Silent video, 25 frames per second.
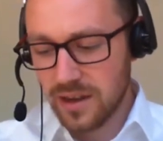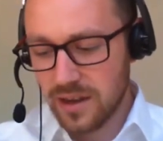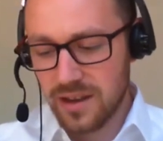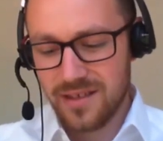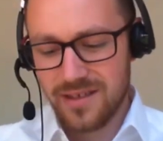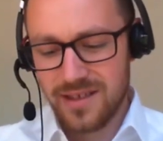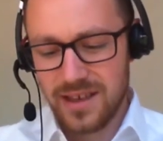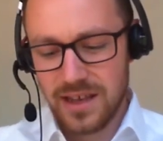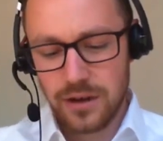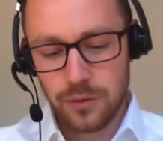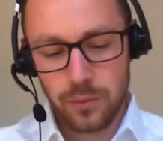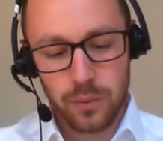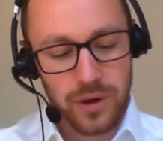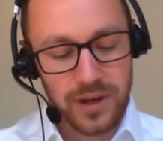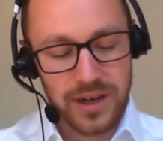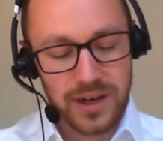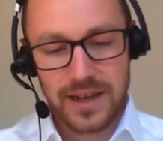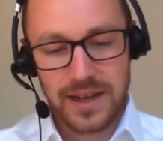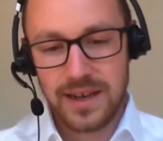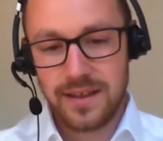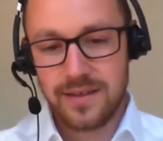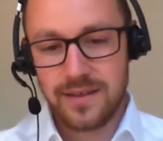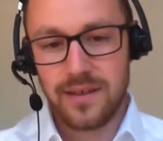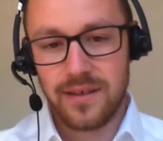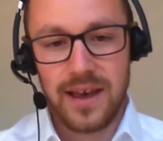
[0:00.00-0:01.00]
Consider what
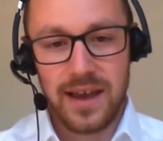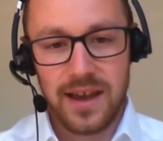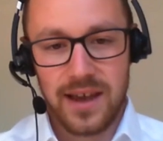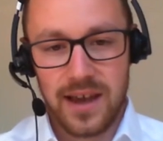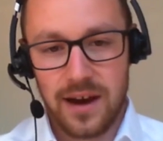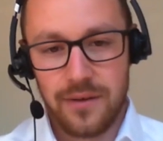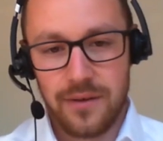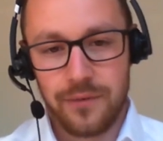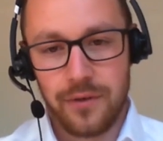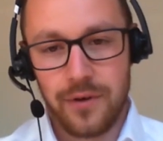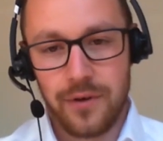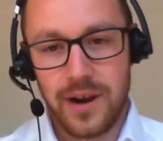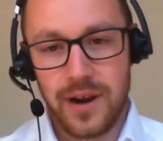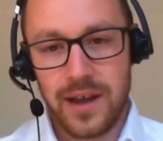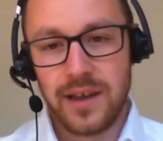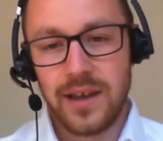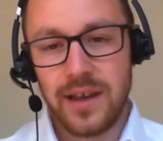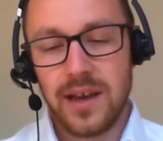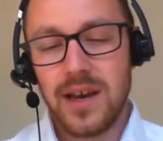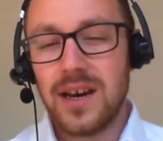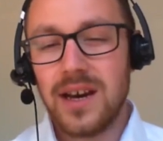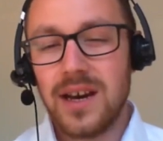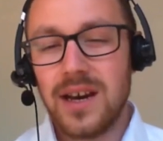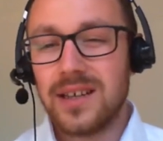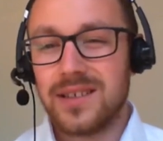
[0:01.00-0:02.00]
it is that they're
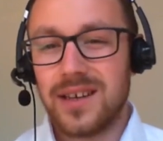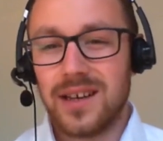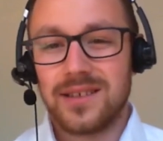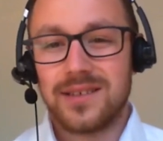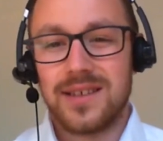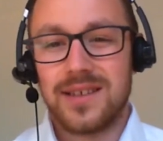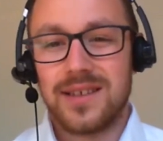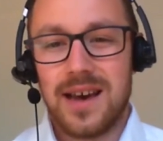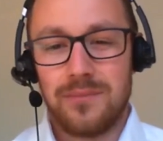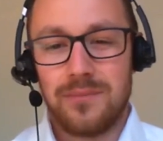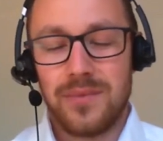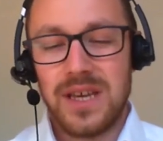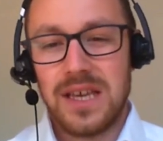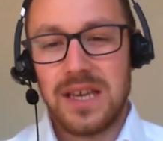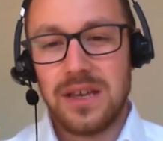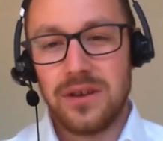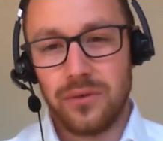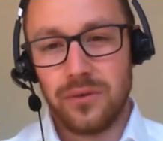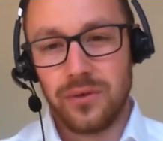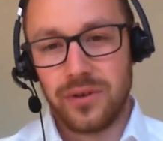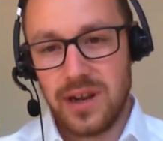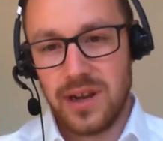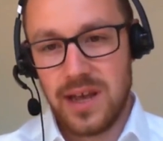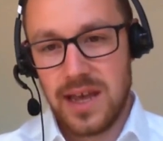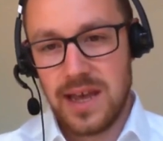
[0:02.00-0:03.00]
covering. Does that meet
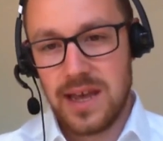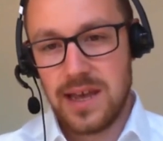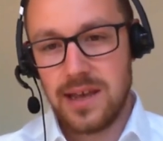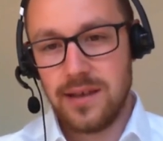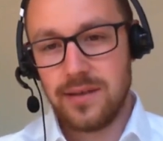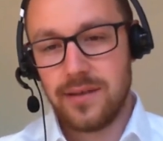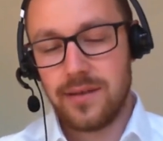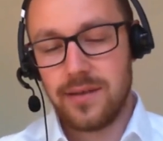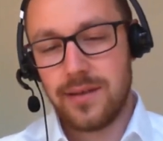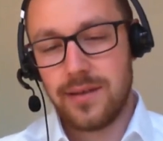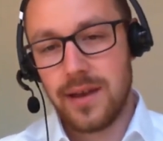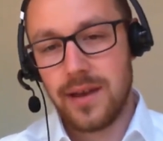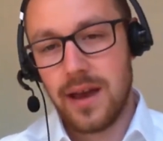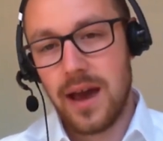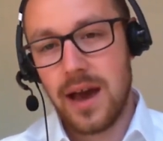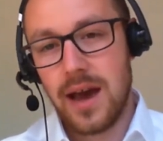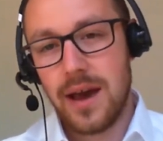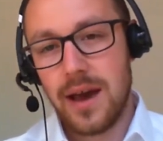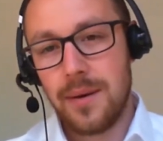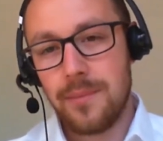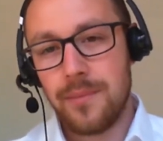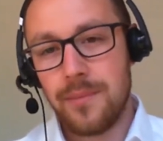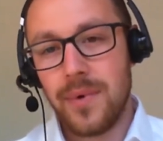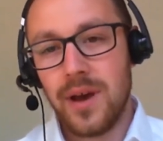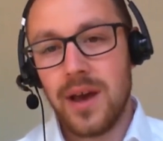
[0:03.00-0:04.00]
your needs?
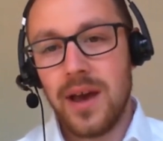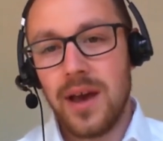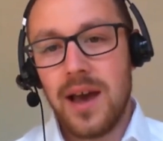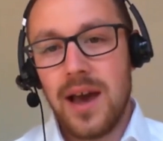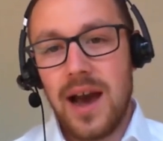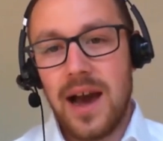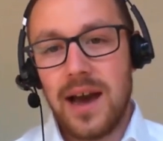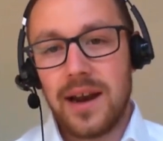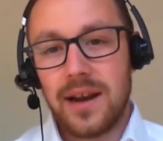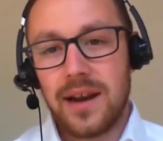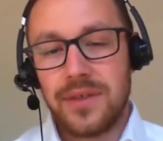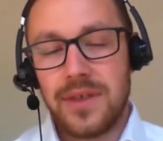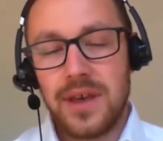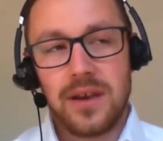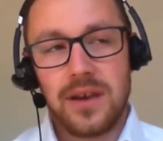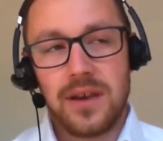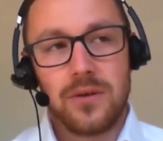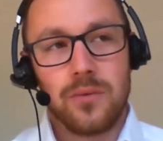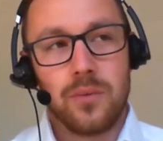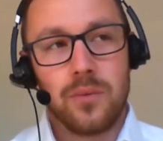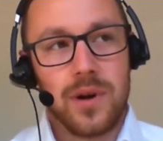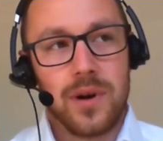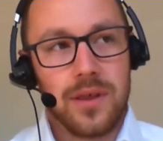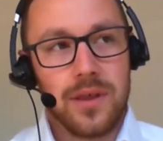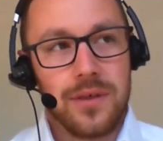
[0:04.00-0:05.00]
And I
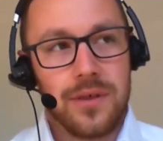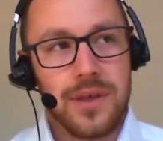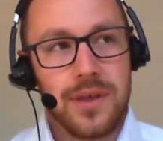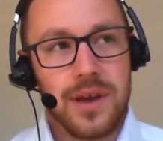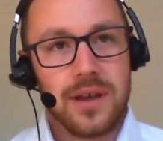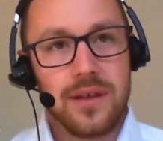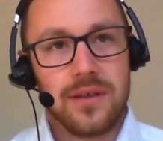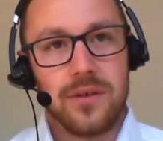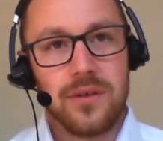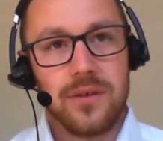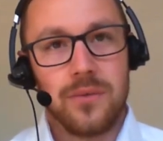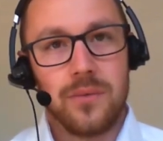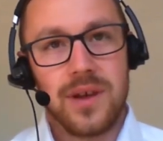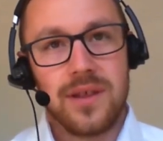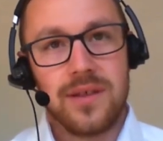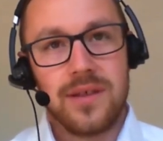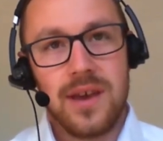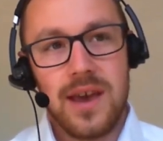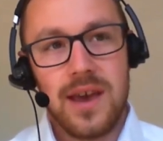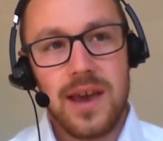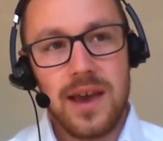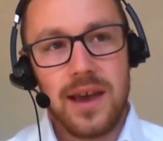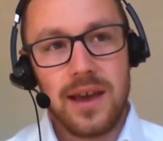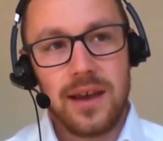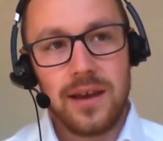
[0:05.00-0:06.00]
think one of the things that we're
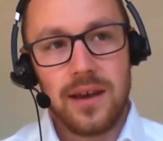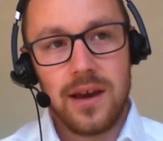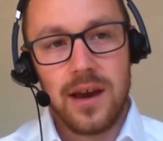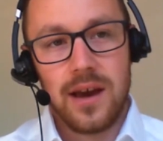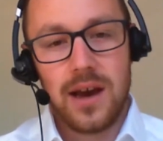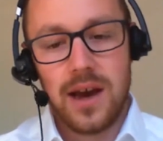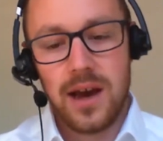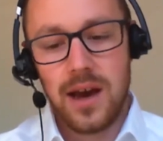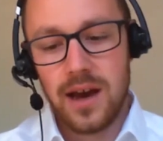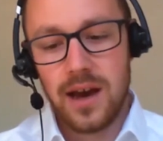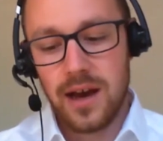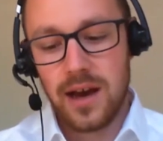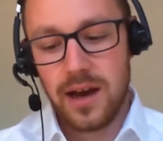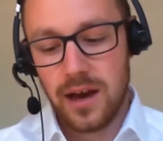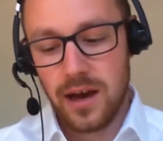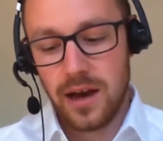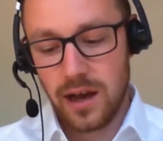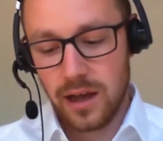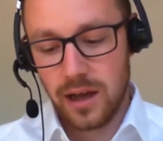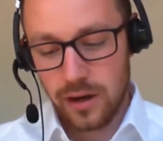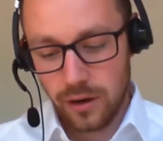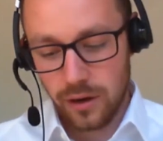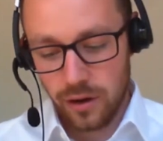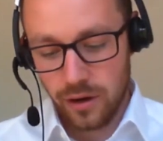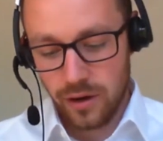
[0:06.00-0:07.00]
seeing
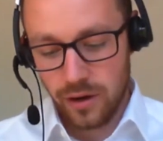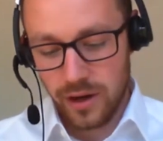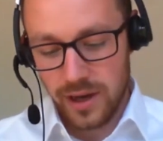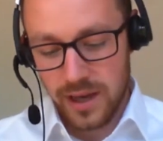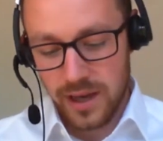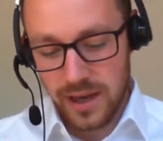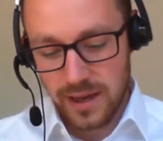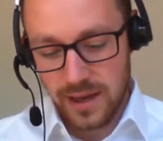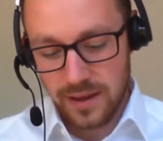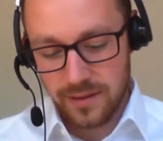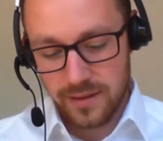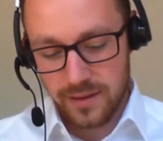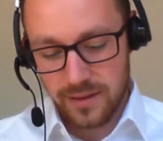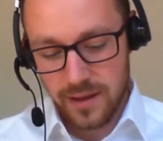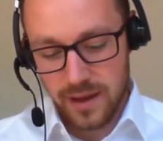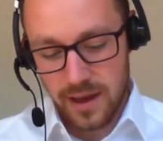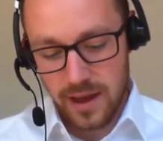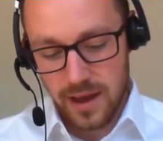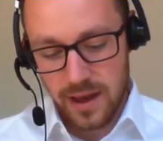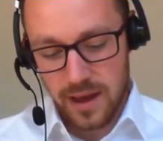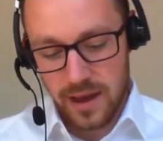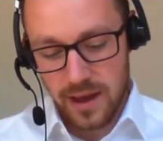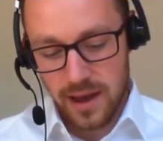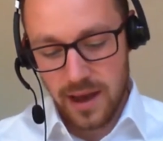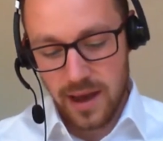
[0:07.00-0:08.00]
a lot is
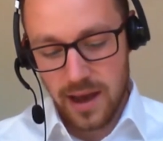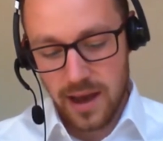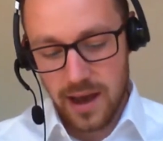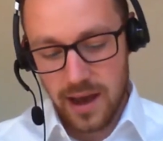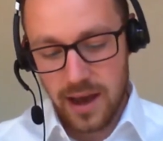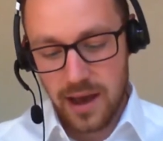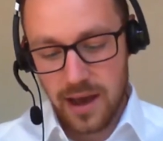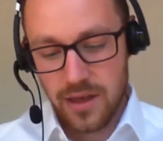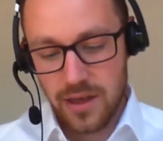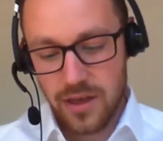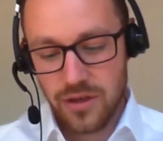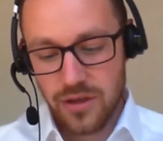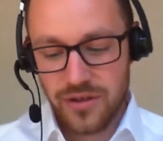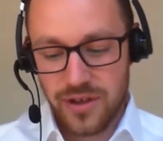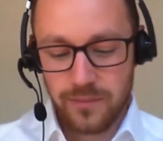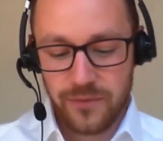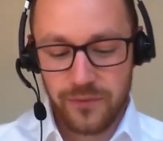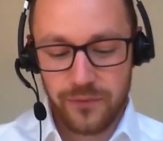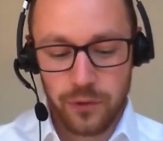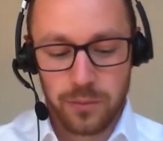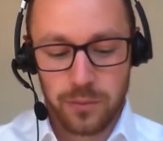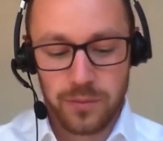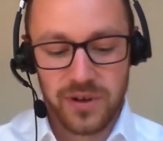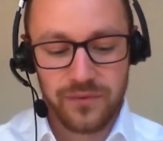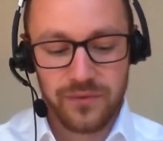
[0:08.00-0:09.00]
some
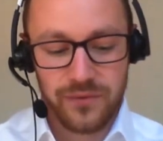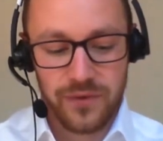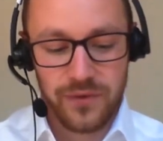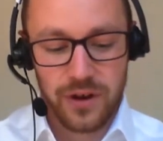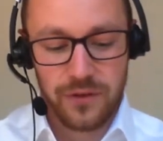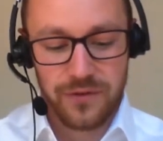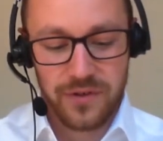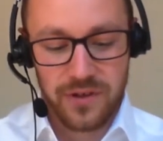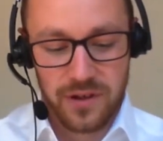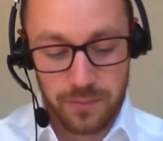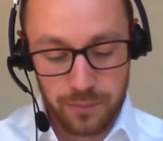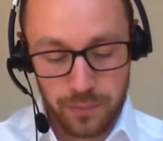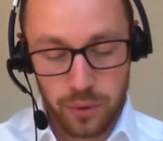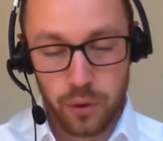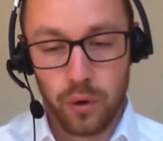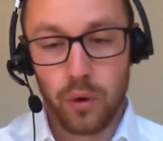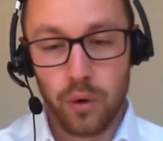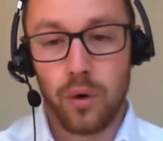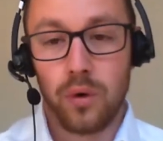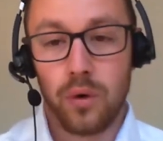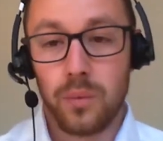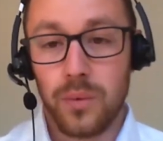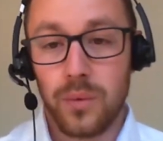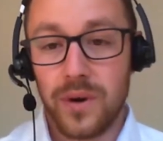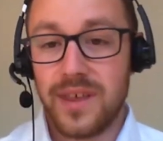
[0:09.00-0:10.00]
form of
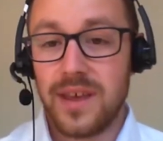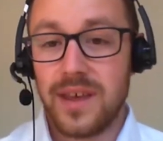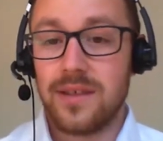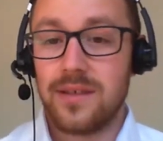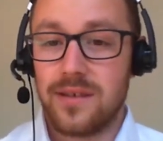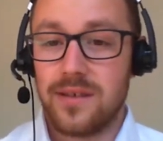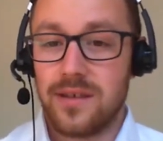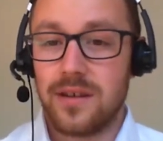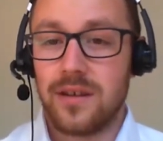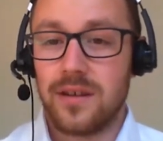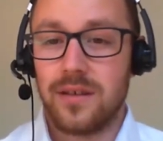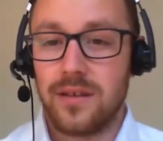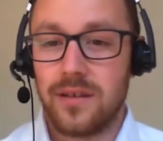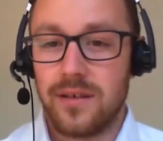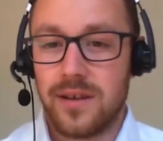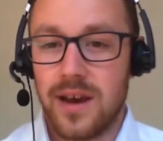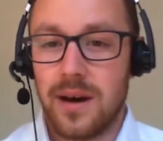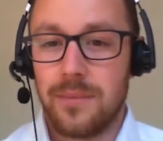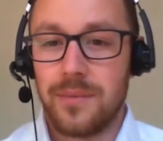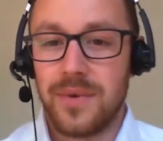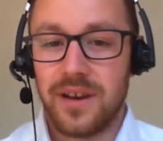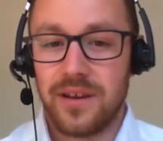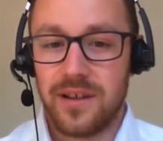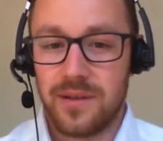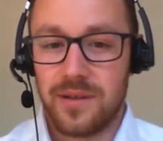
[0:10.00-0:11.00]
support with incidents
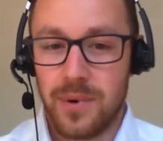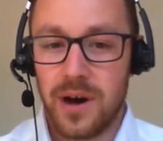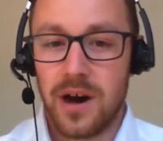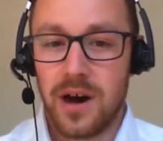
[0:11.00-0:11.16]
coming as